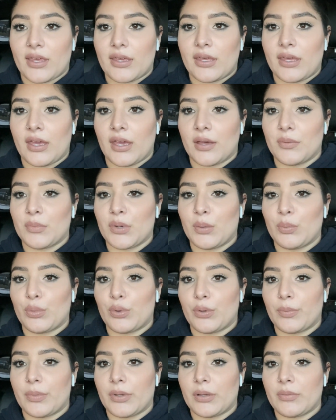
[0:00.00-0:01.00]
yeah, my
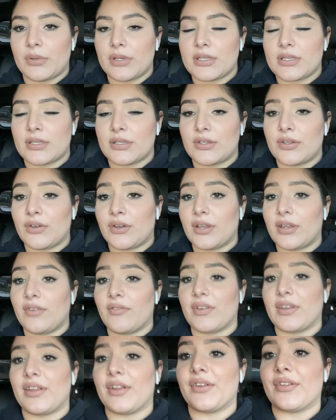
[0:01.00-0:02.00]
poor babies. You can
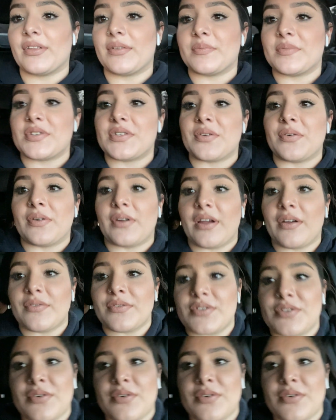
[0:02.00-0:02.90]
even hear them snore. How